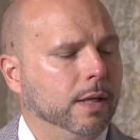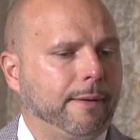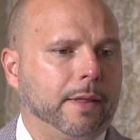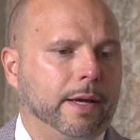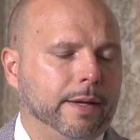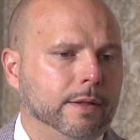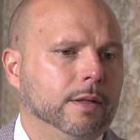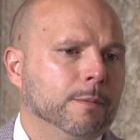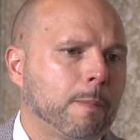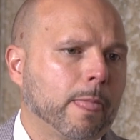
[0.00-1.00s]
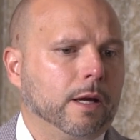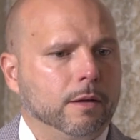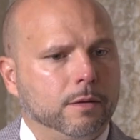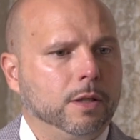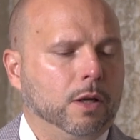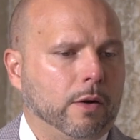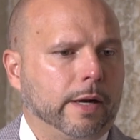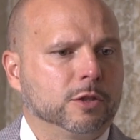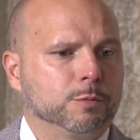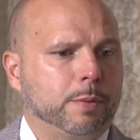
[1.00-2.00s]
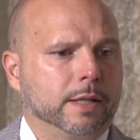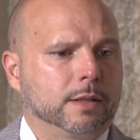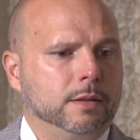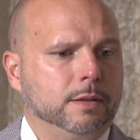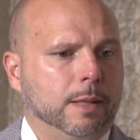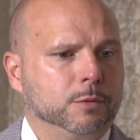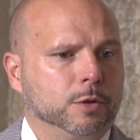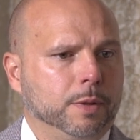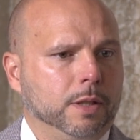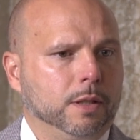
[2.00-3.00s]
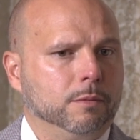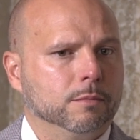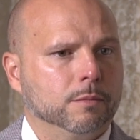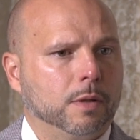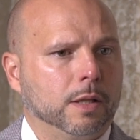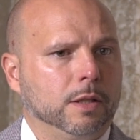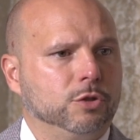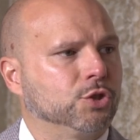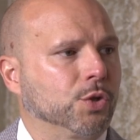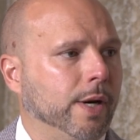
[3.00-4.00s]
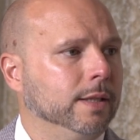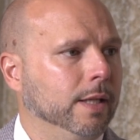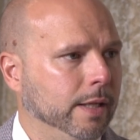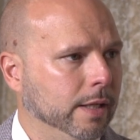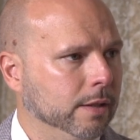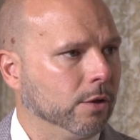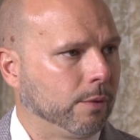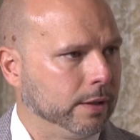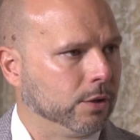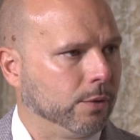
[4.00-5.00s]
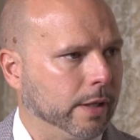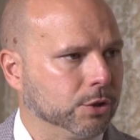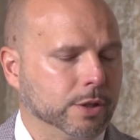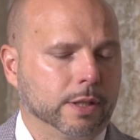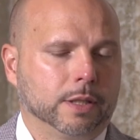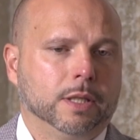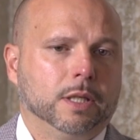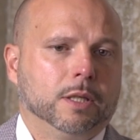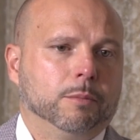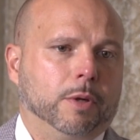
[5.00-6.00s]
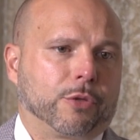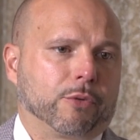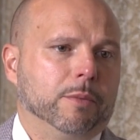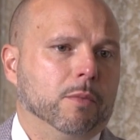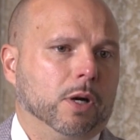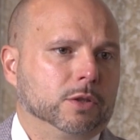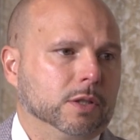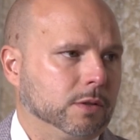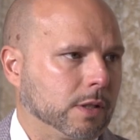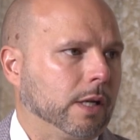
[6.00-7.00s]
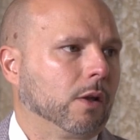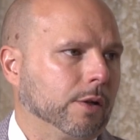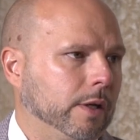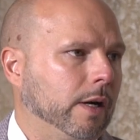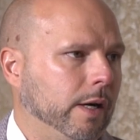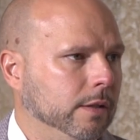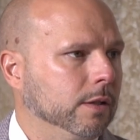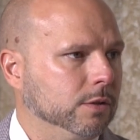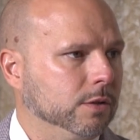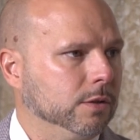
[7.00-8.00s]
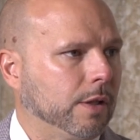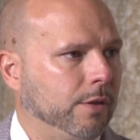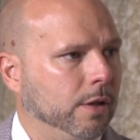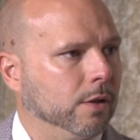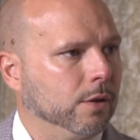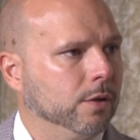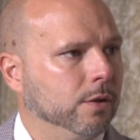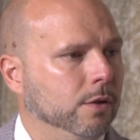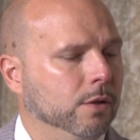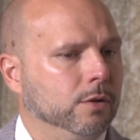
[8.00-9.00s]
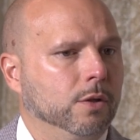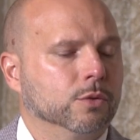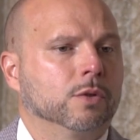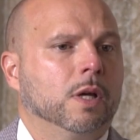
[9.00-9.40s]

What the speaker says: And then, I expect them to be at least trending in the right direction. Yeah. But 3 months is kind of like, all right, this is, I think, a good dose.